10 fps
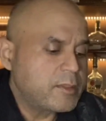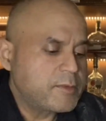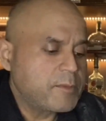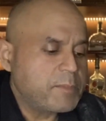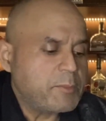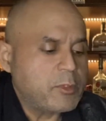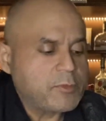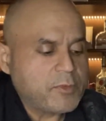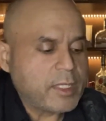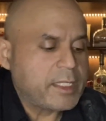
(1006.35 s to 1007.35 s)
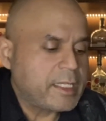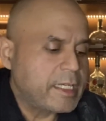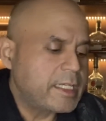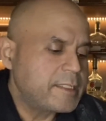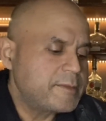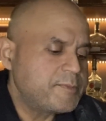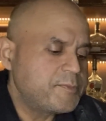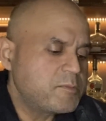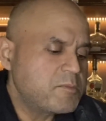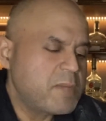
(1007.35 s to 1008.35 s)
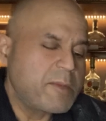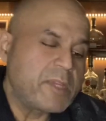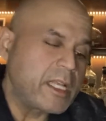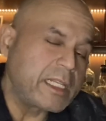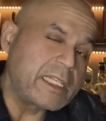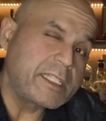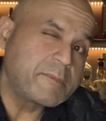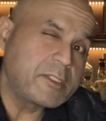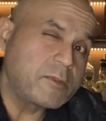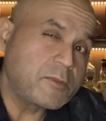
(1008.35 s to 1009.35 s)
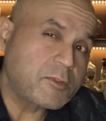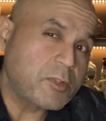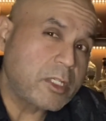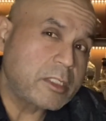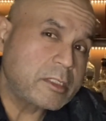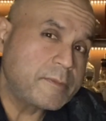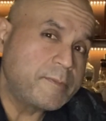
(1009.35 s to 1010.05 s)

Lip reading: some people say that might be a little bit too strong